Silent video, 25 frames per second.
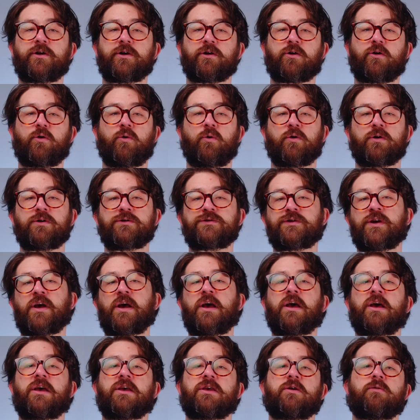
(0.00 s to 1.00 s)
in your course,
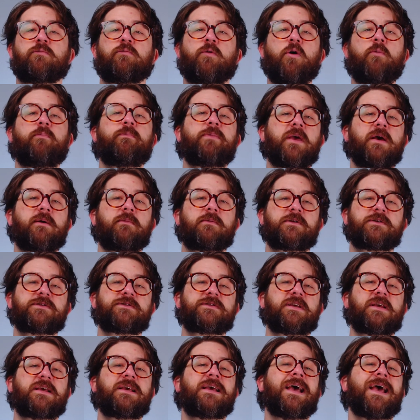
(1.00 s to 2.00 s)
you won't be able to
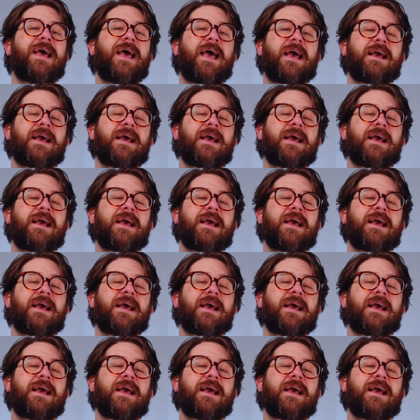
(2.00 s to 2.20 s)
see